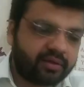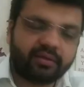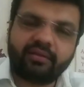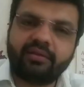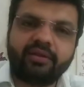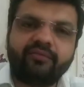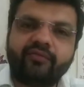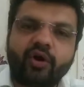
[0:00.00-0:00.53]

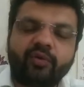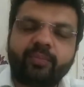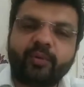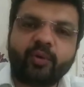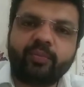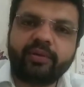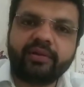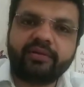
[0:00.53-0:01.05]
then what
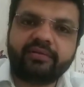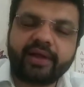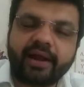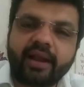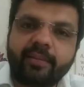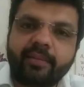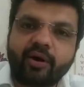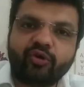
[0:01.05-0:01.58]
people said
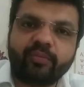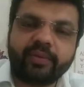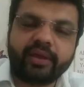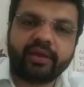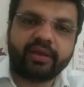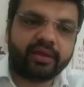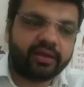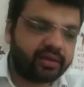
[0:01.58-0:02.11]
about
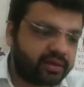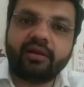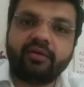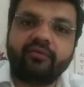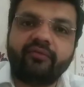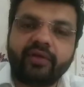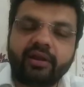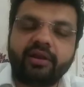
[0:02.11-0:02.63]
me
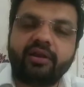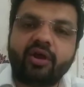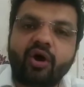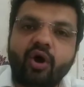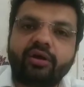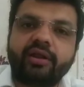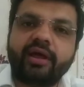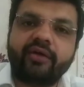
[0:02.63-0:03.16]
will
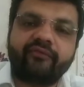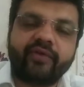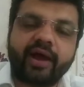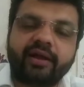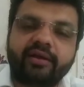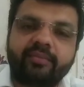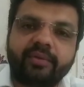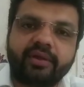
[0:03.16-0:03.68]
not
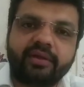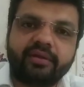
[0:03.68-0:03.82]
affect me.